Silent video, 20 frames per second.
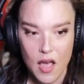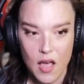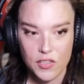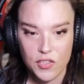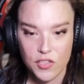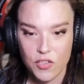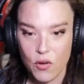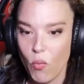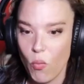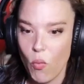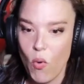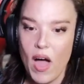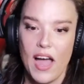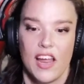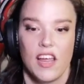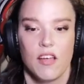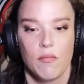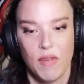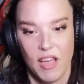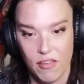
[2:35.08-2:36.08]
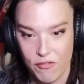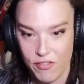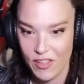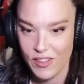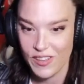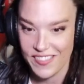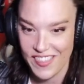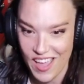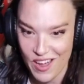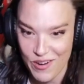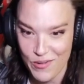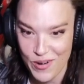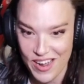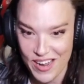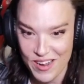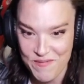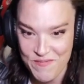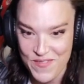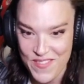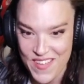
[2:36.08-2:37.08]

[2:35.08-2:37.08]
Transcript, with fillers: So why am I feeling that way?